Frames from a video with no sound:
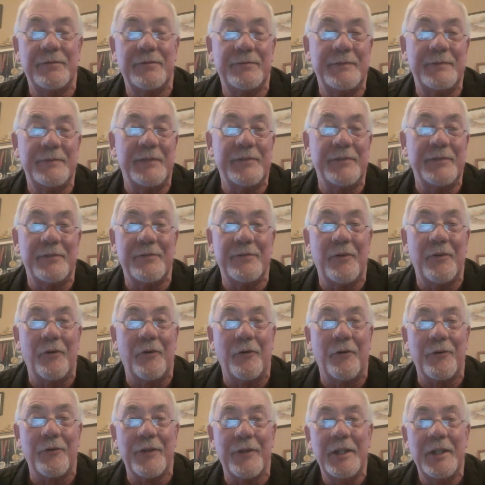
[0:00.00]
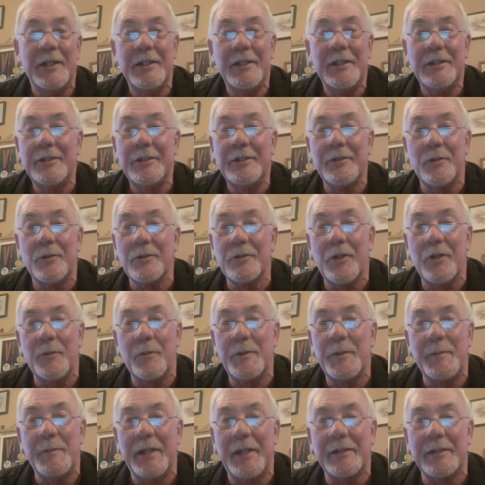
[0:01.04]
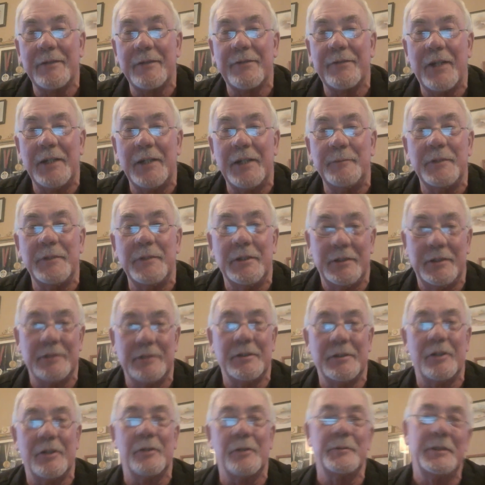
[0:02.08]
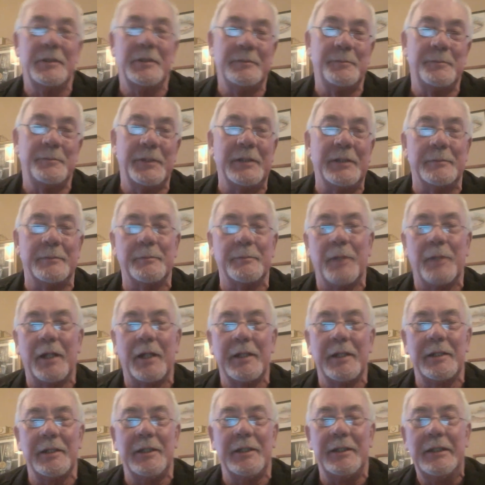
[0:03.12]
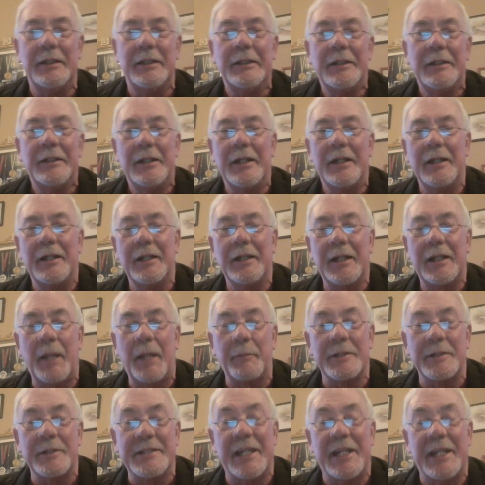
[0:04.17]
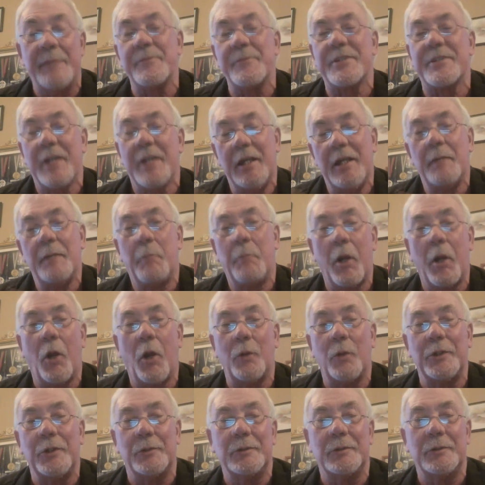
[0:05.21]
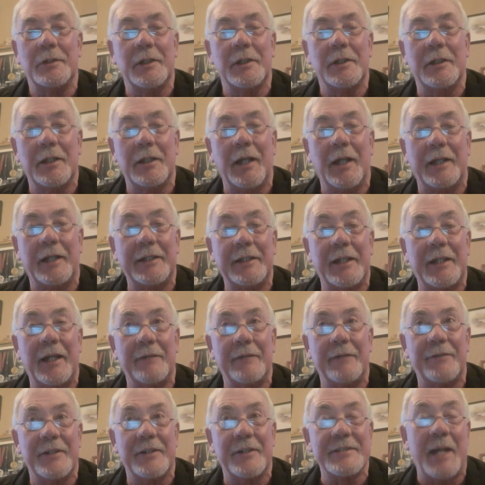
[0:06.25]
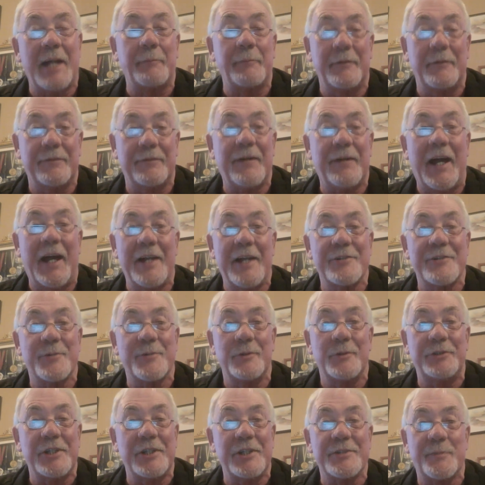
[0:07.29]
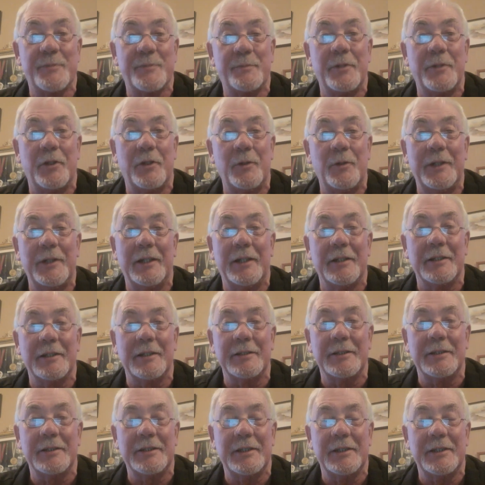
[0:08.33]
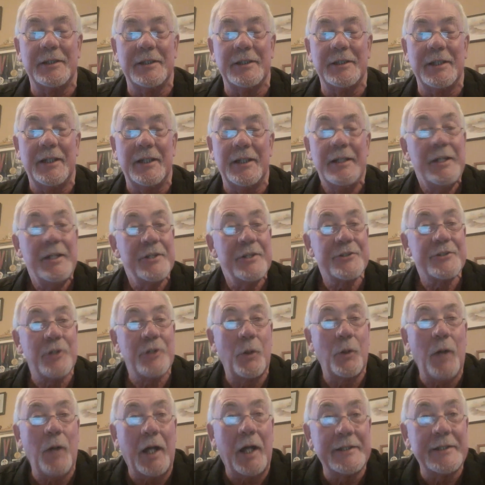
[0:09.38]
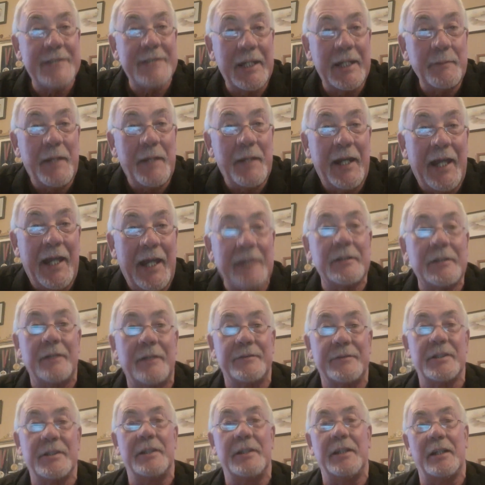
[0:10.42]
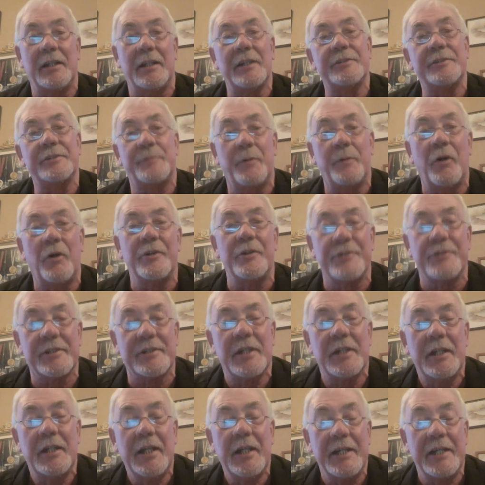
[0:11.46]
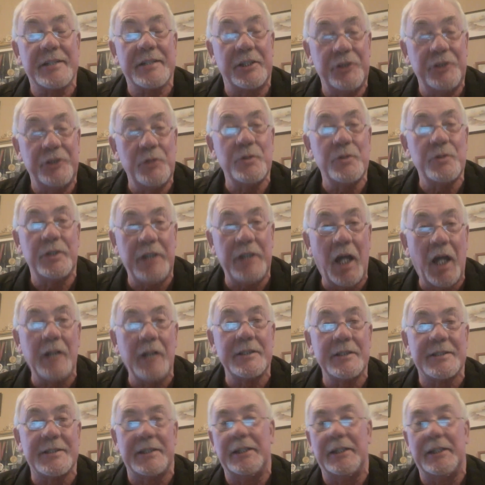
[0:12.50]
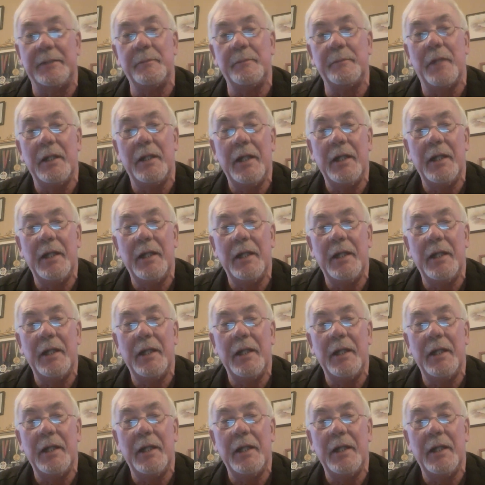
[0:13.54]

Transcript: if you're fourth, you don't normally make the frame. You're normally beaten by the couple of teams below you, like, for example, France, who are just below England. And so I take my hat off to the English boys. It's a new young team.